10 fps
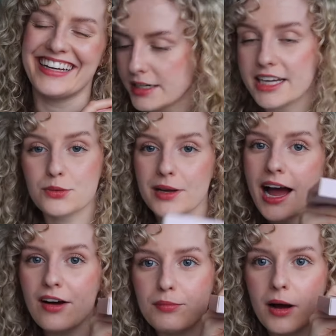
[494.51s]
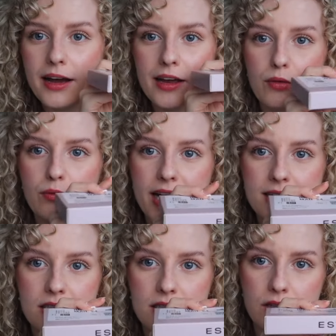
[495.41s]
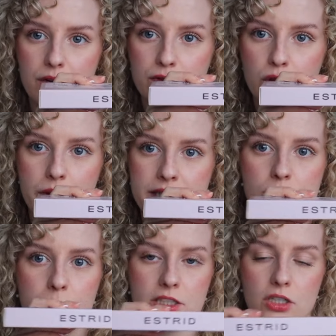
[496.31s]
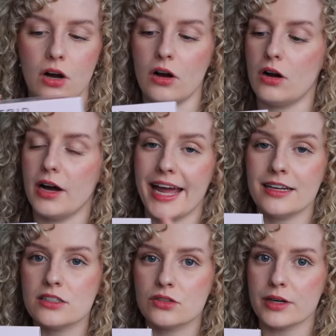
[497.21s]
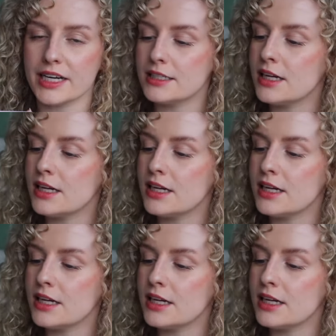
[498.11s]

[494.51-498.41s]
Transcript: Next we have my razors of choice, which are Estrid.